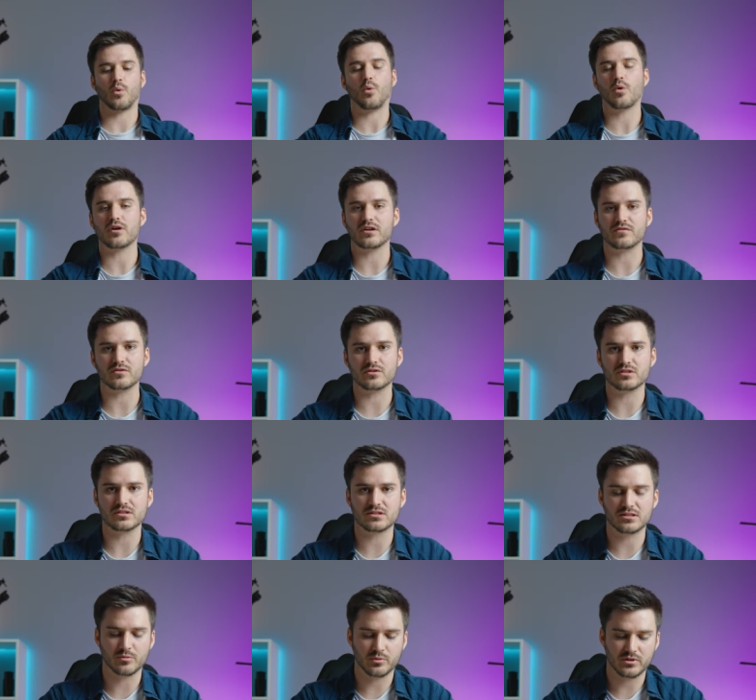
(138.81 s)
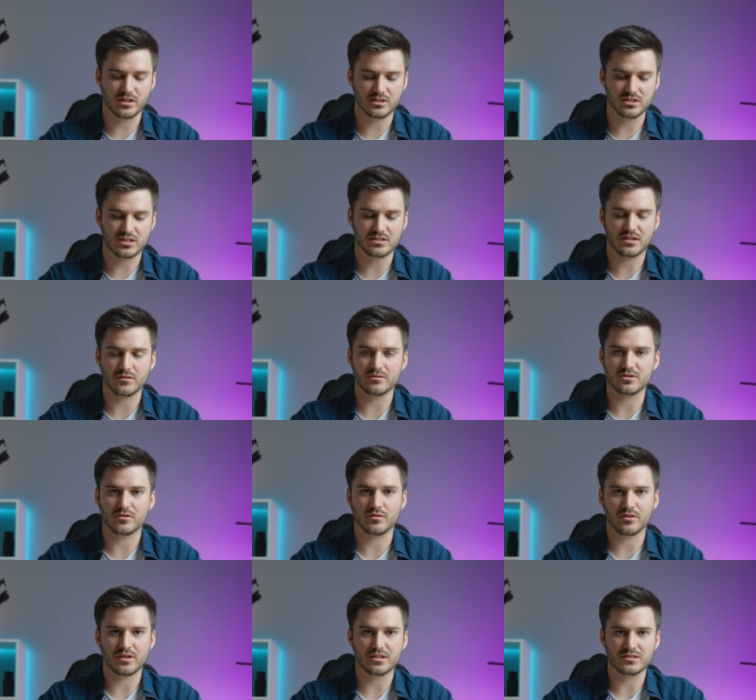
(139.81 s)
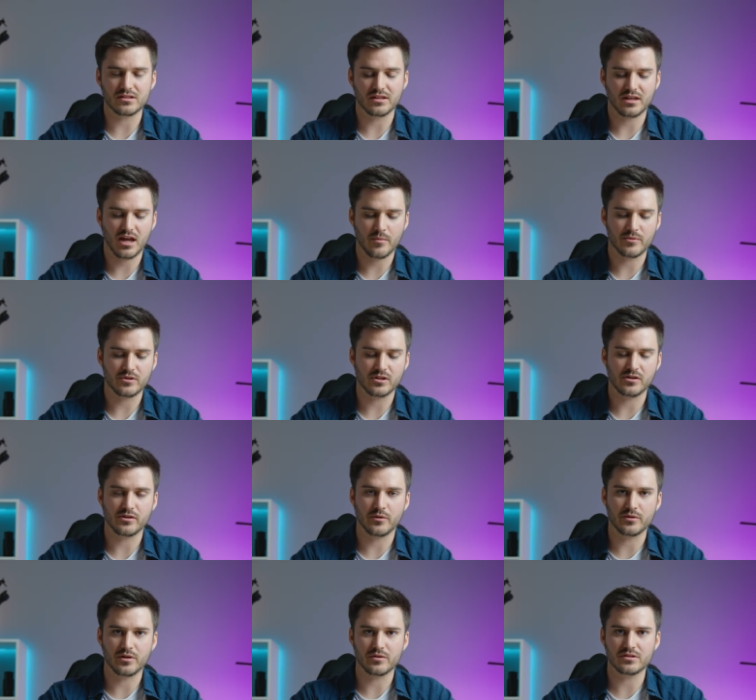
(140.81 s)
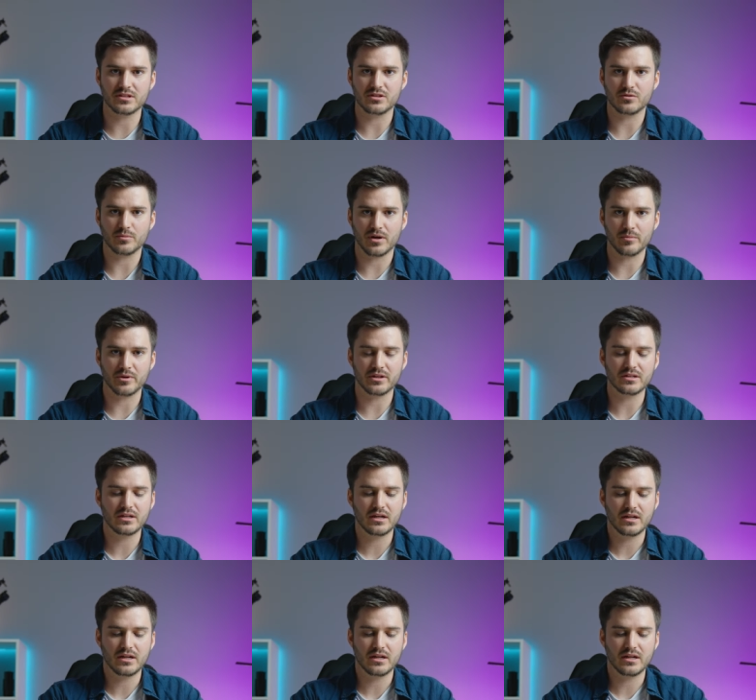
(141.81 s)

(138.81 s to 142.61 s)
or if you're just simply adjusting certain things on the camera and you don't notice that you bump it.